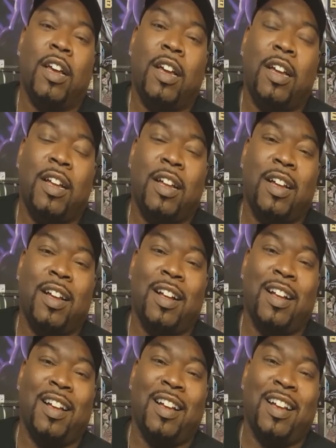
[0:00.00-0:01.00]

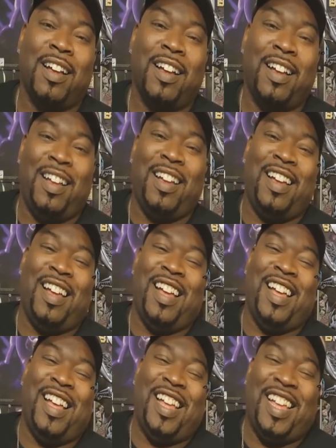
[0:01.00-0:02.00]

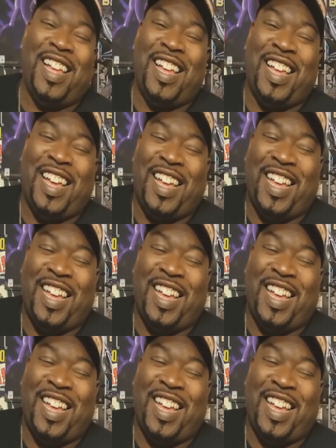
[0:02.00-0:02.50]
The person shown says nothing.